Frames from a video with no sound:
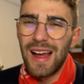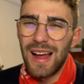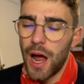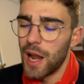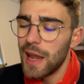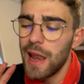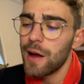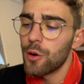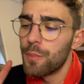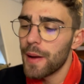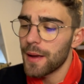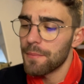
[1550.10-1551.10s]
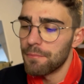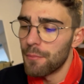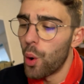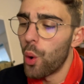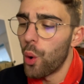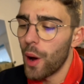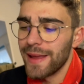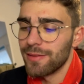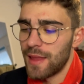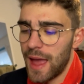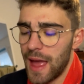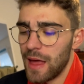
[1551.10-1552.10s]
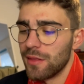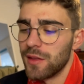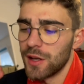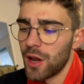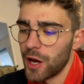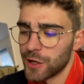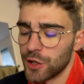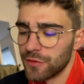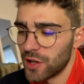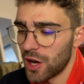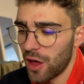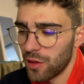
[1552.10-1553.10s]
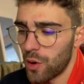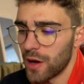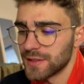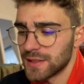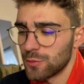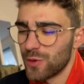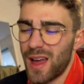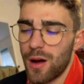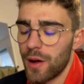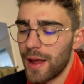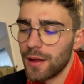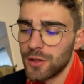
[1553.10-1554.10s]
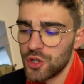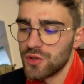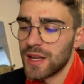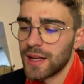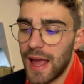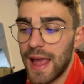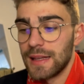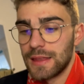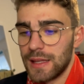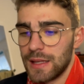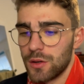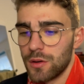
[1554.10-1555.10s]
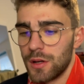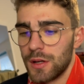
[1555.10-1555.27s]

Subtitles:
A little bit more in there than I could have done otherwise without using hey tío.